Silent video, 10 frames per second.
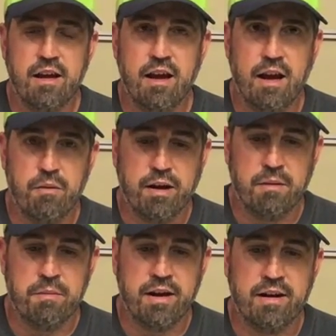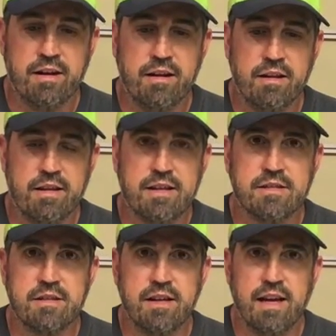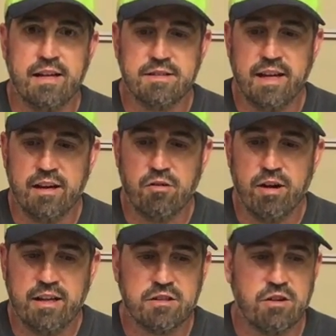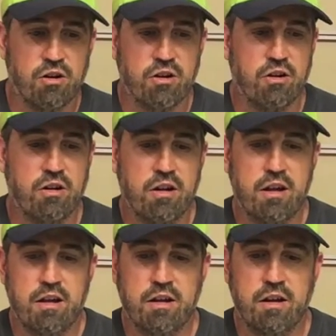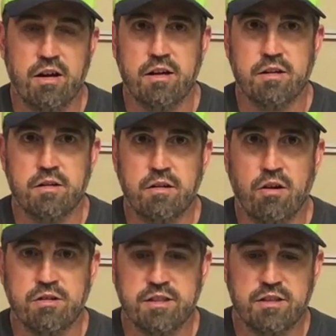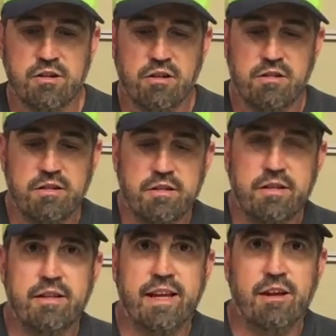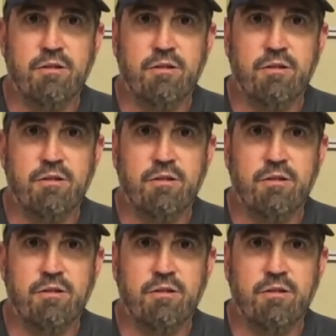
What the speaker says: I recommend this as a great starter RC car. Thank you.